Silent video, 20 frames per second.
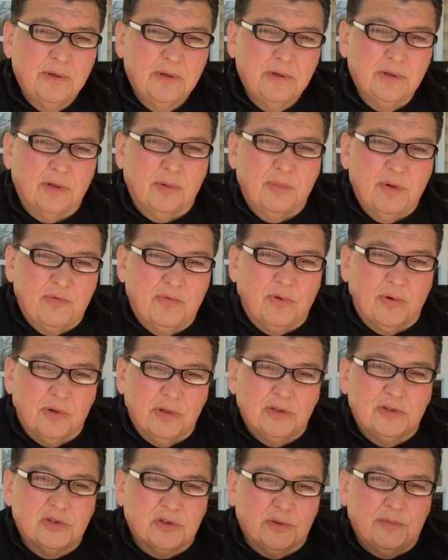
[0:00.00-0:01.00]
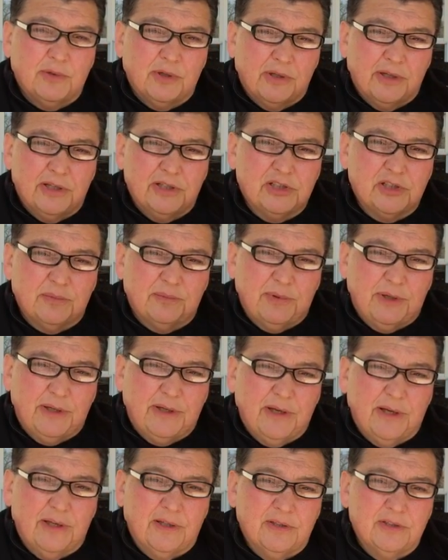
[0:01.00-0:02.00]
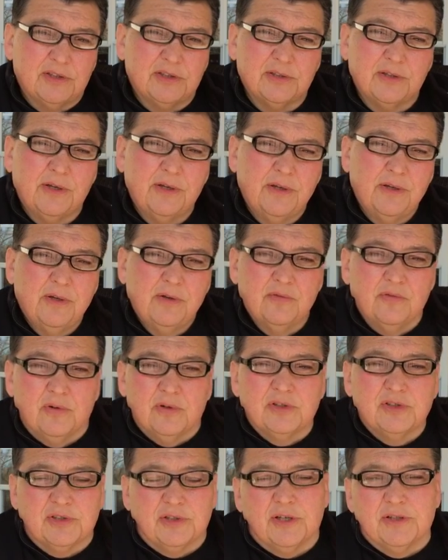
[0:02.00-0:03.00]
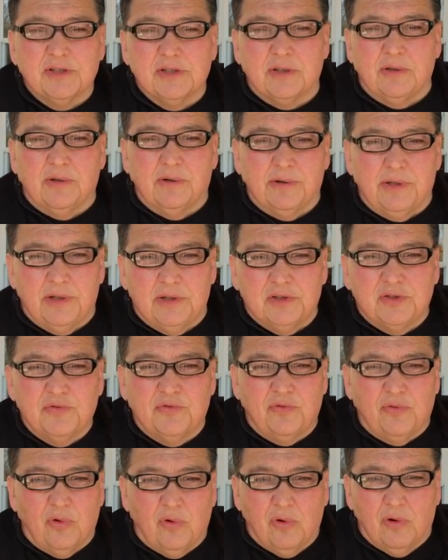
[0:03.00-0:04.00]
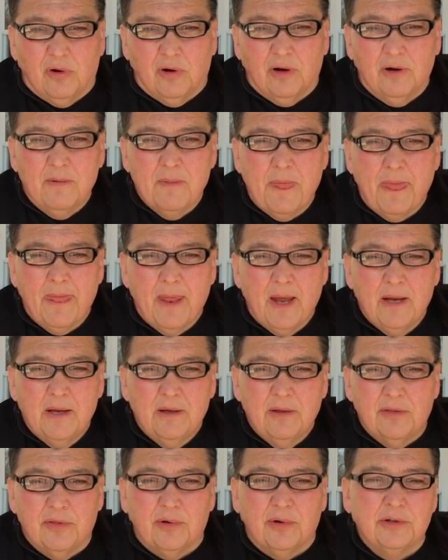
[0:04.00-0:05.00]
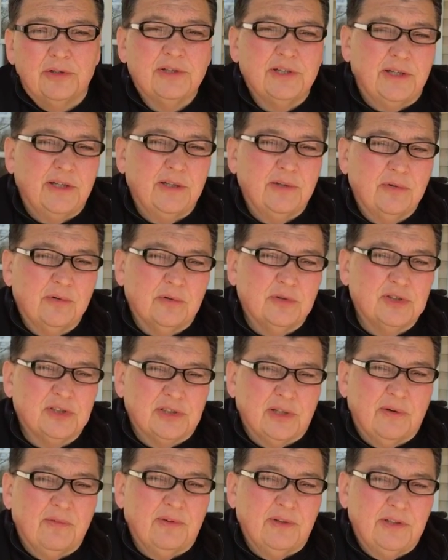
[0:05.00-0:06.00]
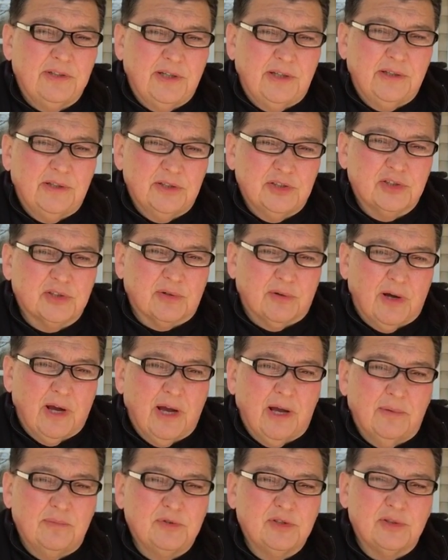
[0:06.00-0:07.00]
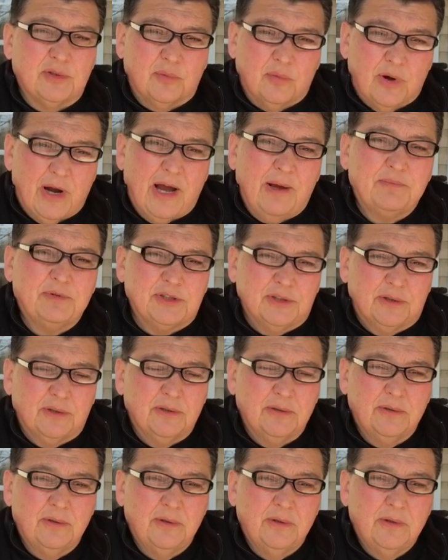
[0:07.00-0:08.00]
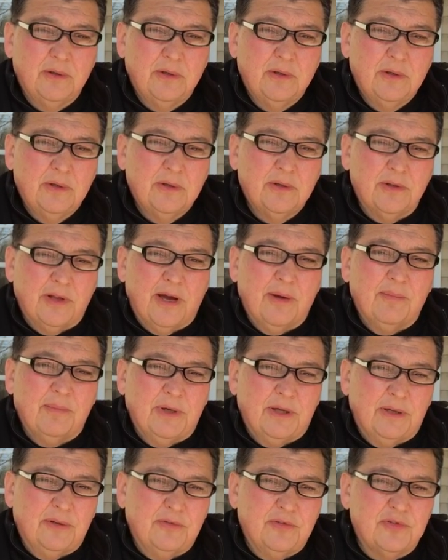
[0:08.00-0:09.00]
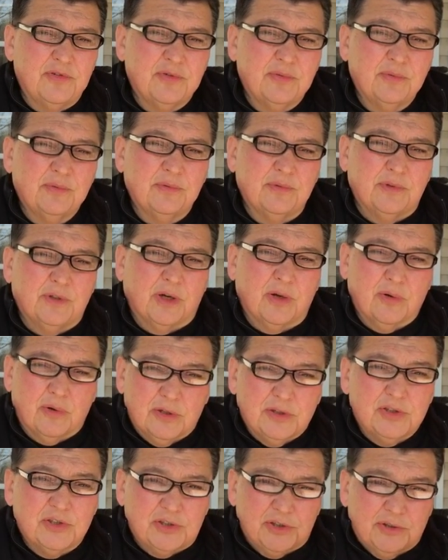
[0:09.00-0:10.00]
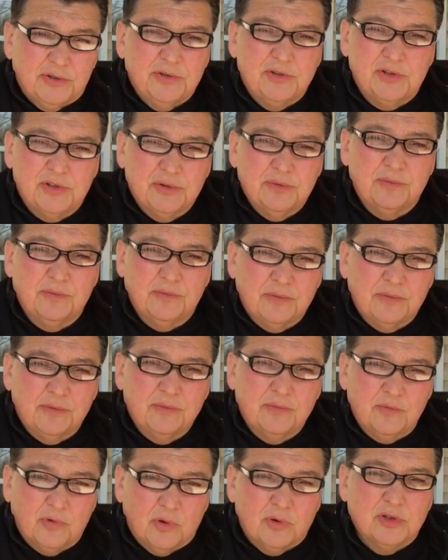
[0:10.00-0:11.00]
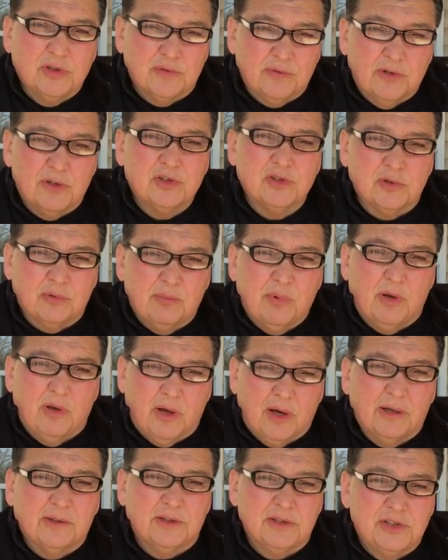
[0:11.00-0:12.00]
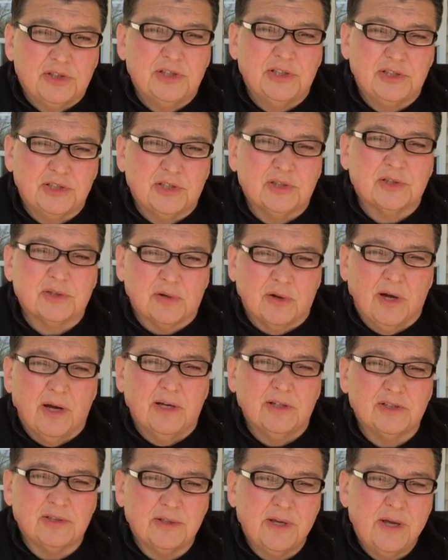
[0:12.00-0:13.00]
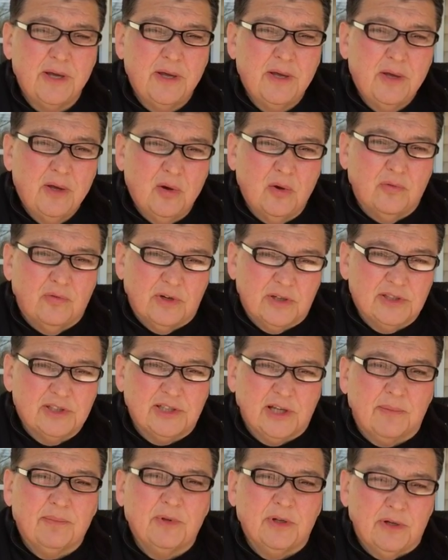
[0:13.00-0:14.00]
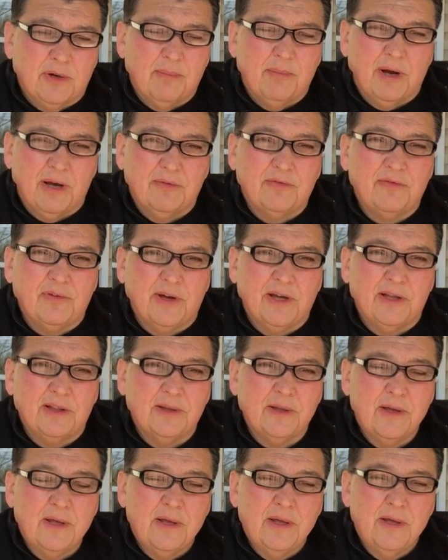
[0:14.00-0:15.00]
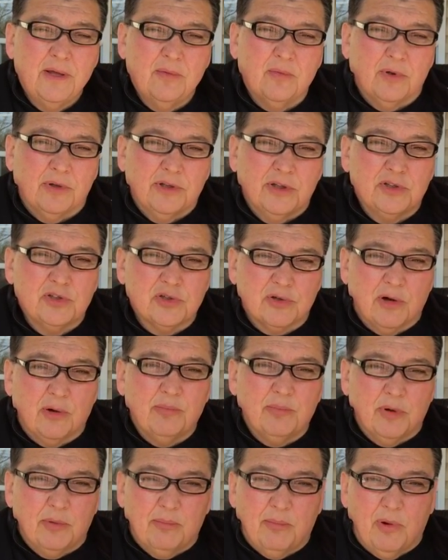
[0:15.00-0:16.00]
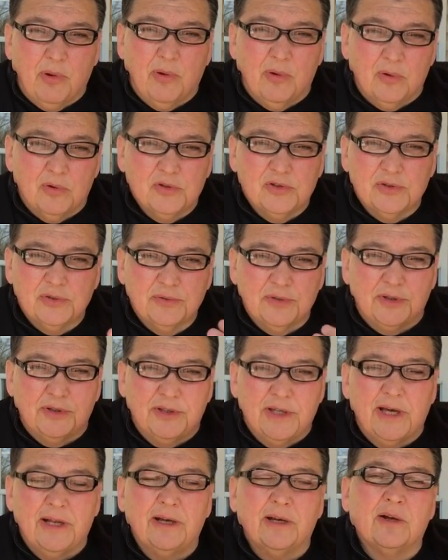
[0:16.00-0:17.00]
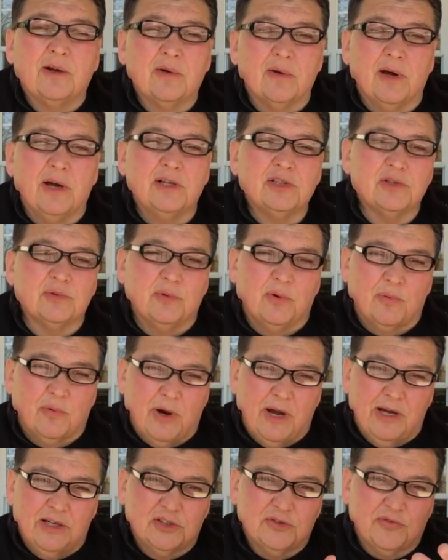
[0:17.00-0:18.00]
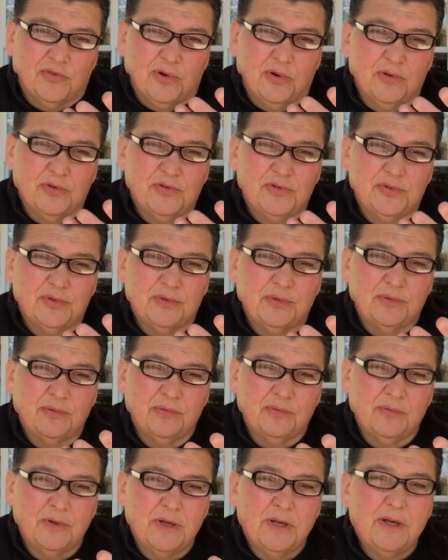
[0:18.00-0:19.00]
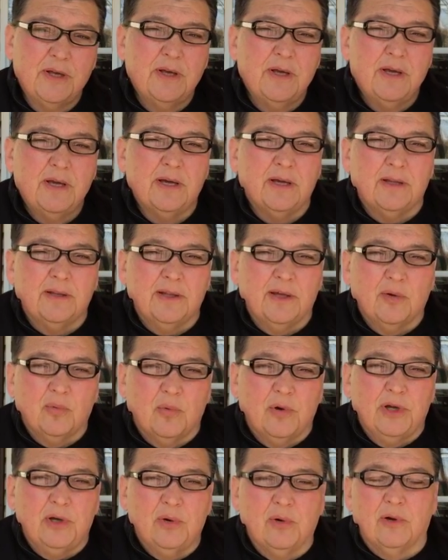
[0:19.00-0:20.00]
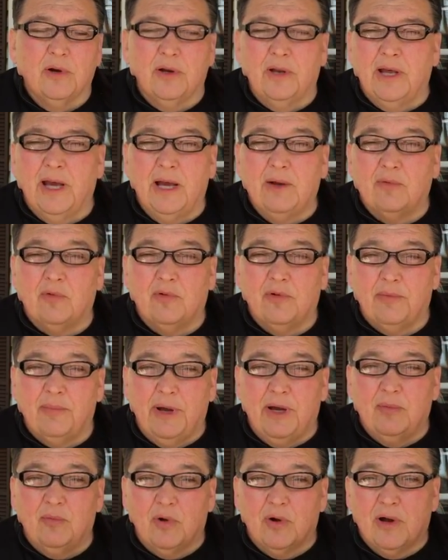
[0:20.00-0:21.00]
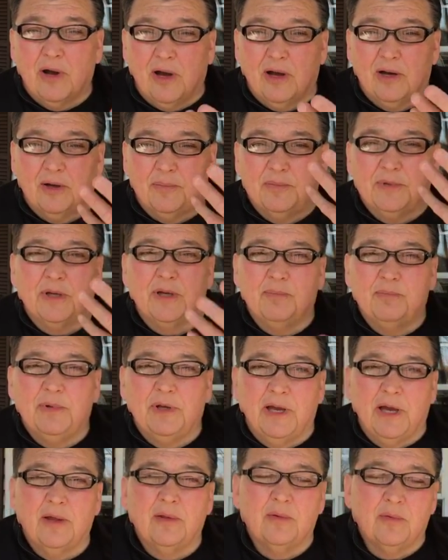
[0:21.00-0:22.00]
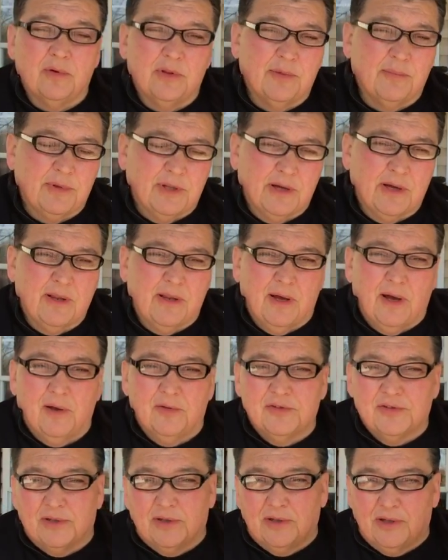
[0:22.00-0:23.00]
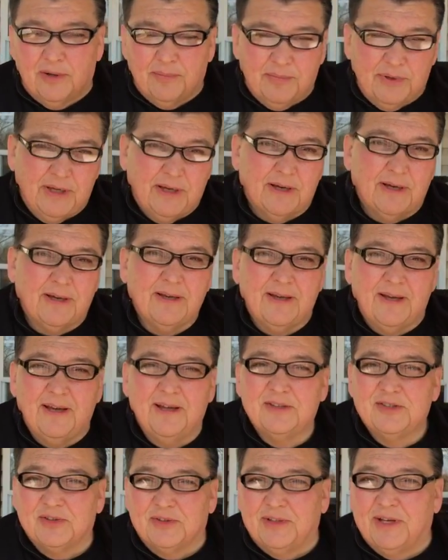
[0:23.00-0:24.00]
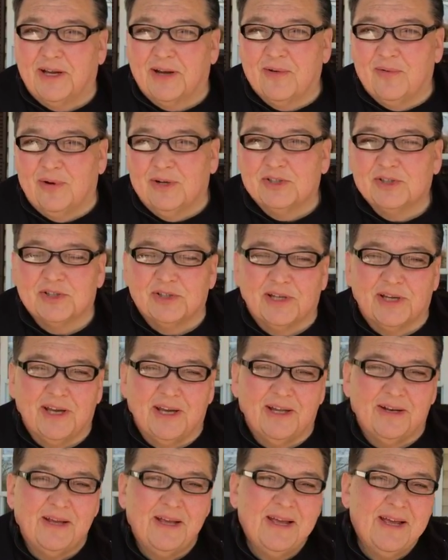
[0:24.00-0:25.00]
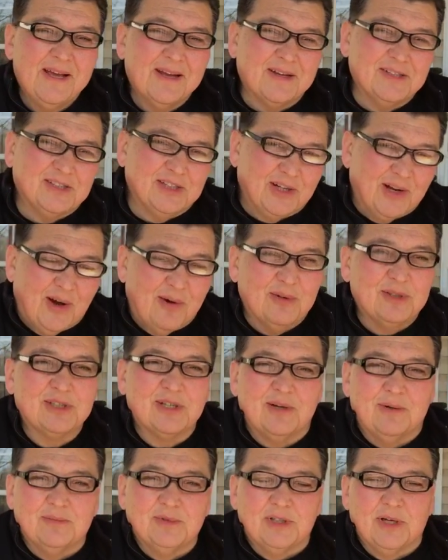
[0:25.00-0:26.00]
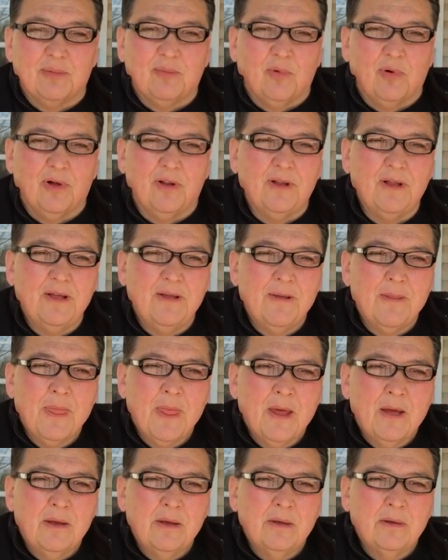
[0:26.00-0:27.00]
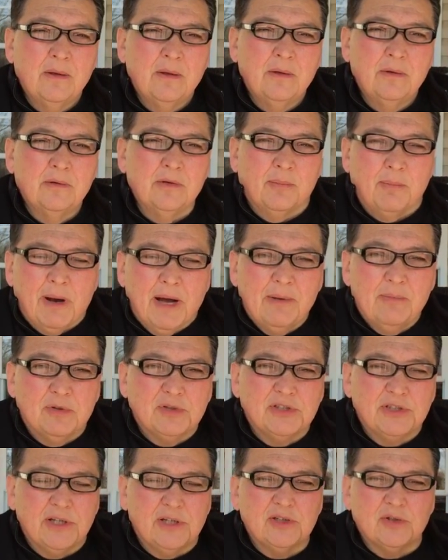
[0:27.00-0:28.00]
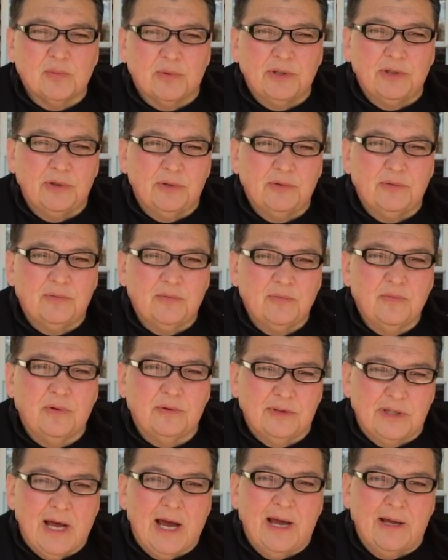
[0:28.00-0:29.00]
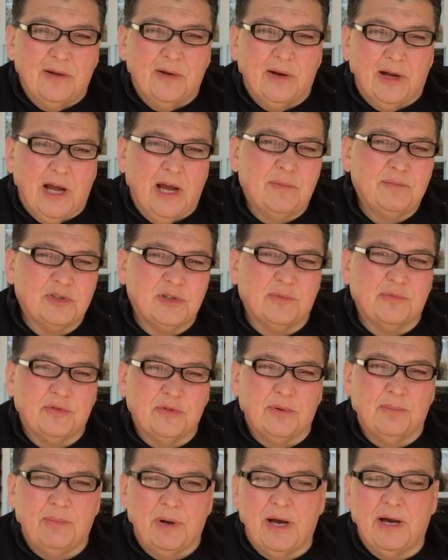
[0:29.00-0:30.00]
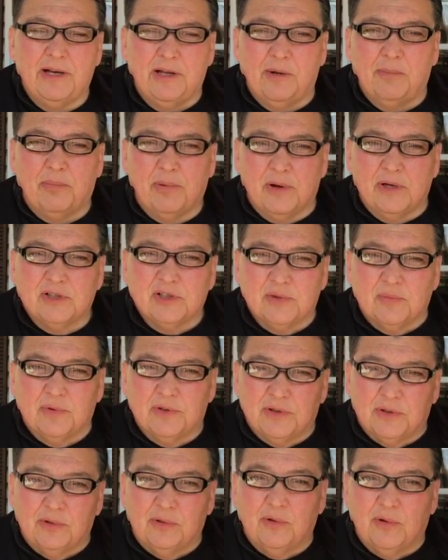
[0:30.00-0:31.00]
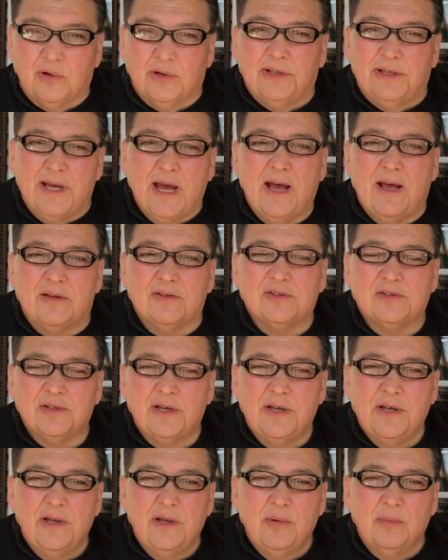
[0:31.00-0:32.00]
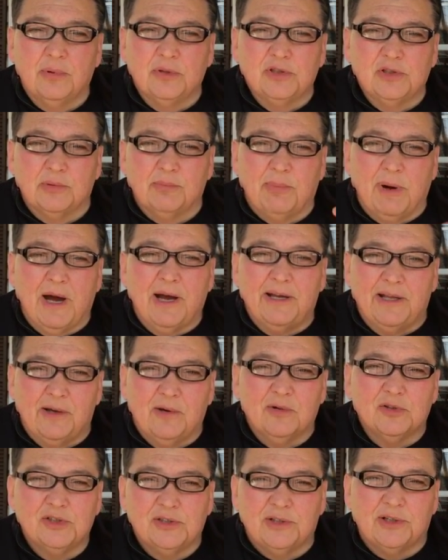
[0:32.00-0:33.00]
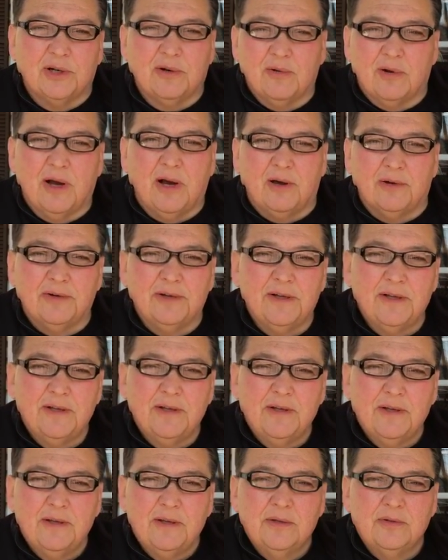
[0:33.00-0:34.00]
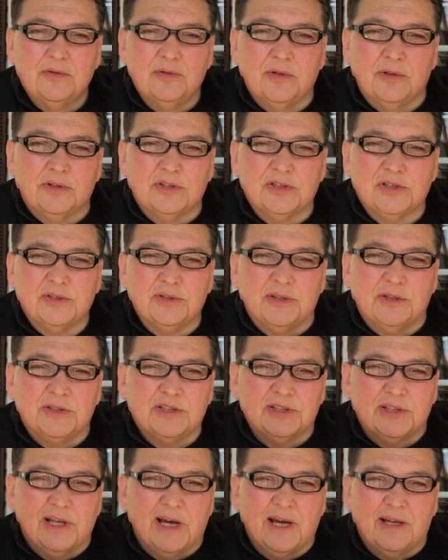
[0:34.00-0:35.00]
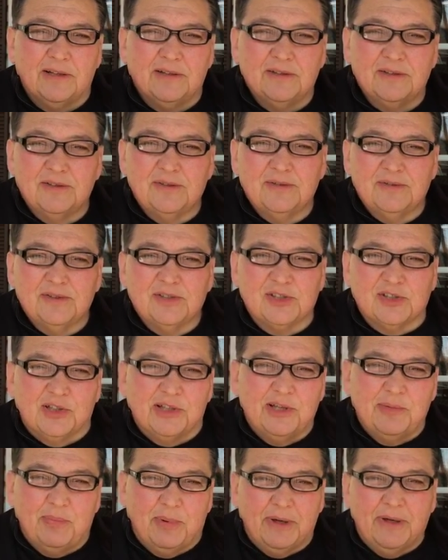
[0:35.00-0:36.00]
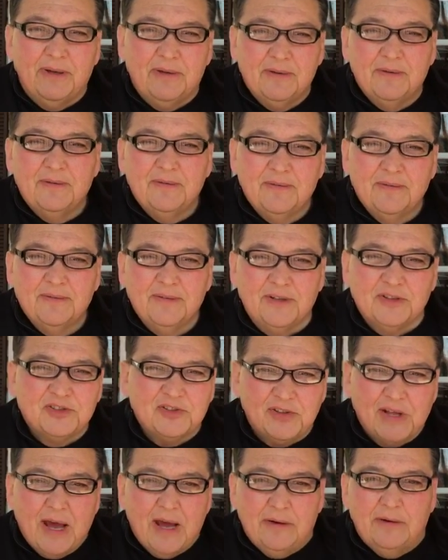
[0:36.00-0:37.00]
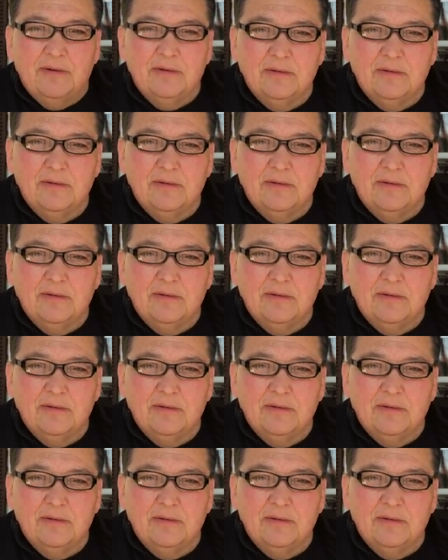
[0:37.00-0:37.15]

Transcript: Now, before the tribulation begins, 1 Thessalonians 4 13 through 17 describes the rapture. That means the Christians, those of us who belong to Jesus Christ, who've accepted Him by faith, when the trumpet blows, the dead in Christ will rise first and then we who are alive and remain will caught up to, together with them in the clouds. Now, let me answer that question again because it always comes up. Well, the Bible says when you die, you're absent from the body and present with the Lord. Yes, but your body goes in the ground. It's it's not sleeping; it's dead.